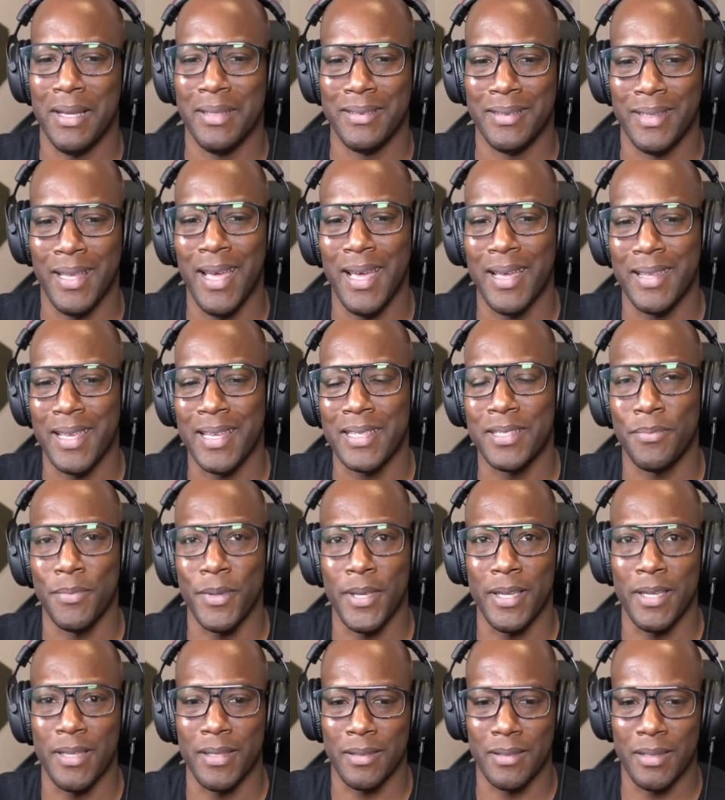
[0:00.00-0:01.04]
Yeah, that's
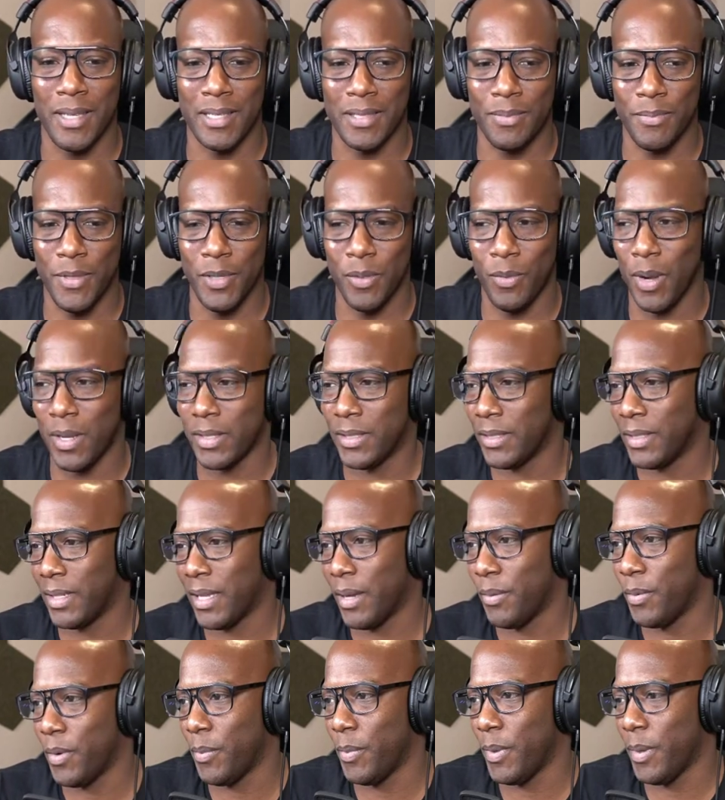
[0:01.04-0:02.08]
me. That's me watching
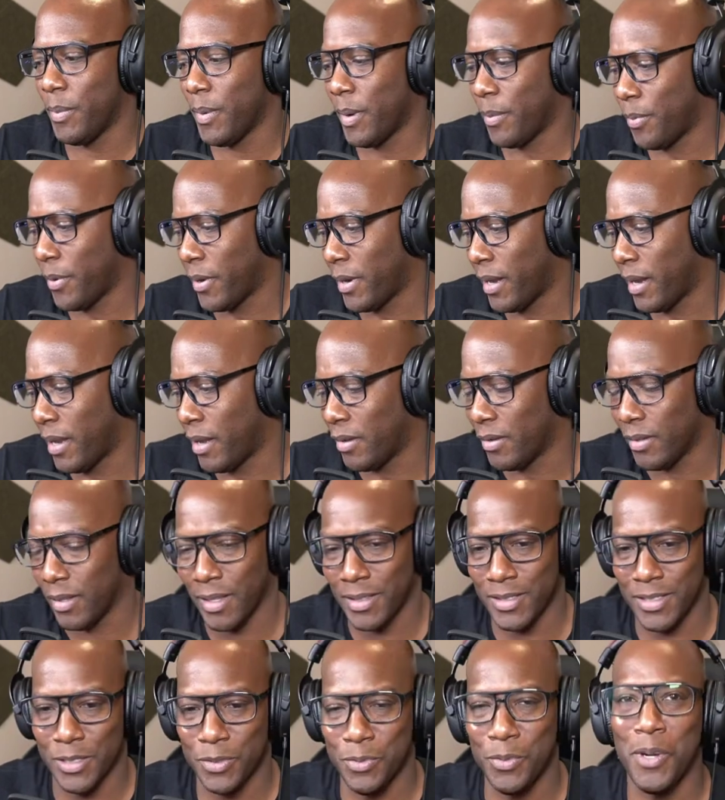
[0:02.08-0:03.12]
Cowboy Bebop right now. I
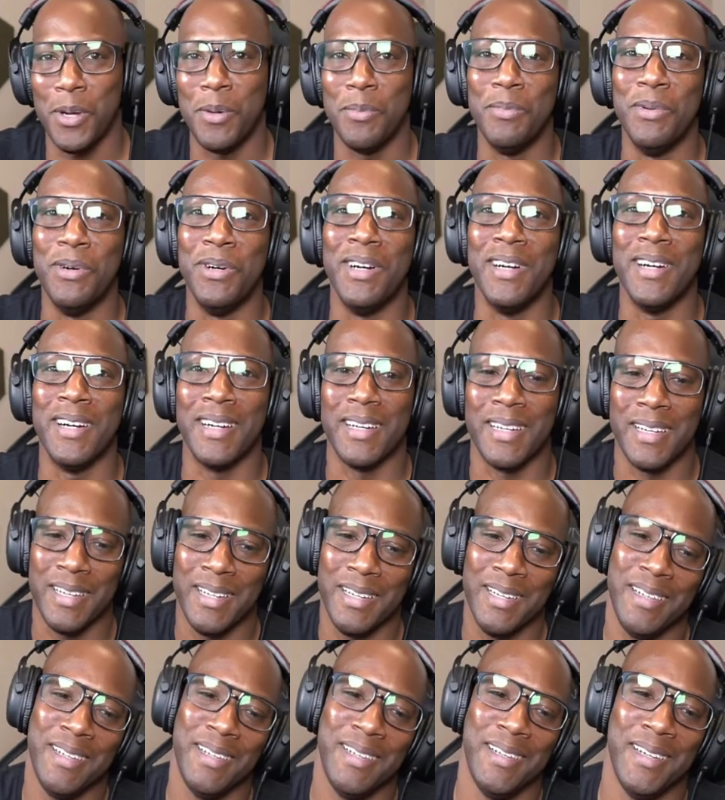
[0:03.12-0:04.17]
just want more.
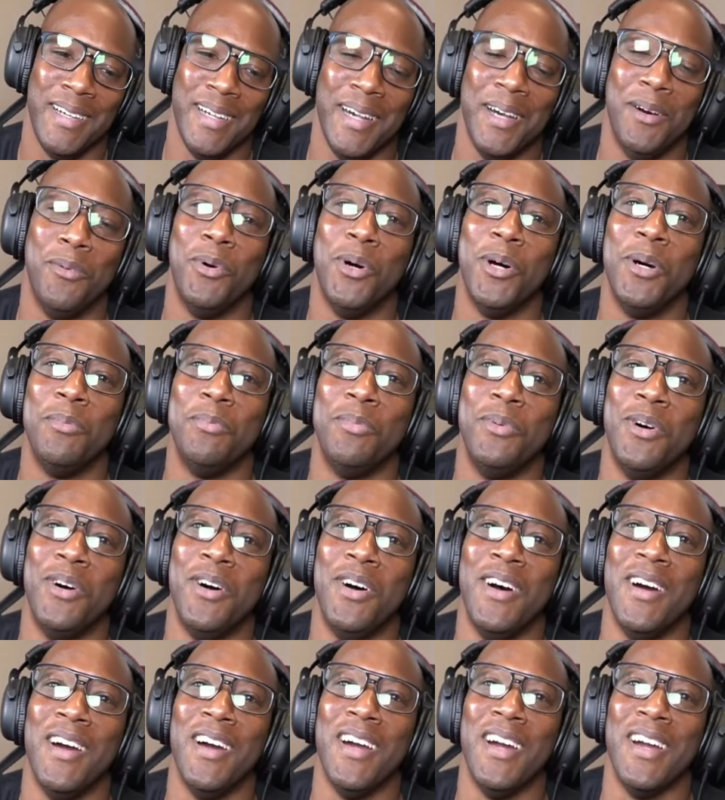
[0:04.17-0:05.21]
I want
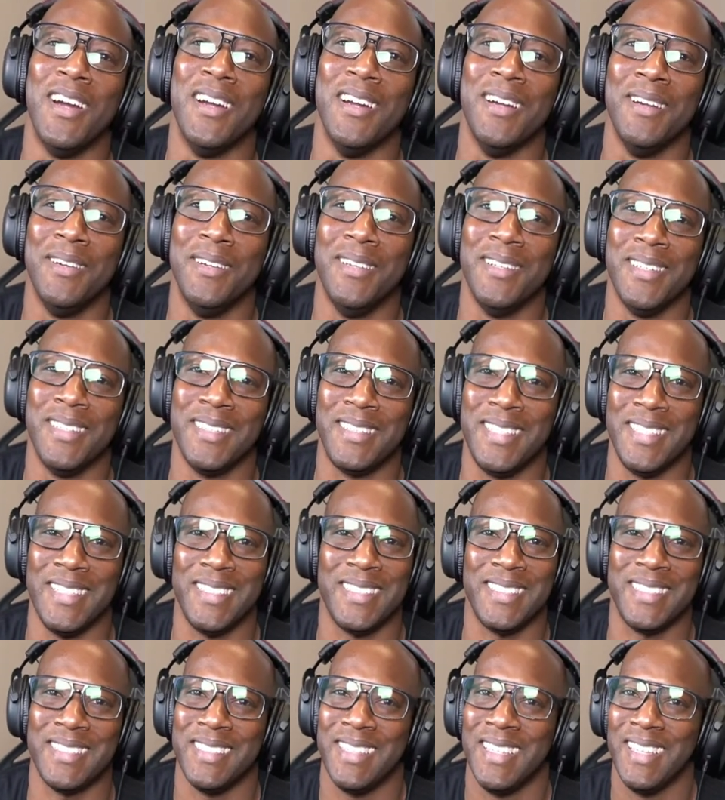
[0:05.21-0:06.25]
more.
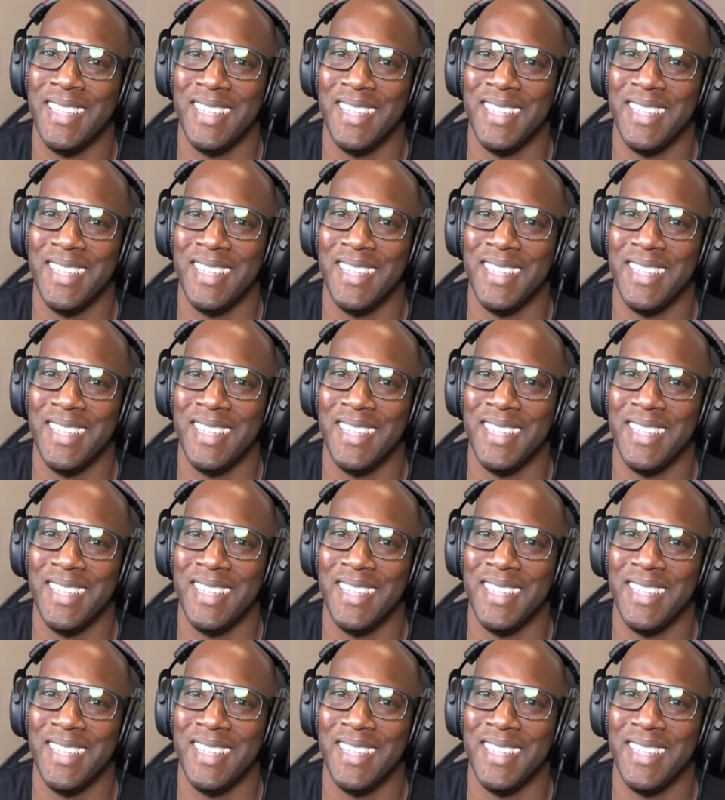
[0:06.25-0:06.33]
It's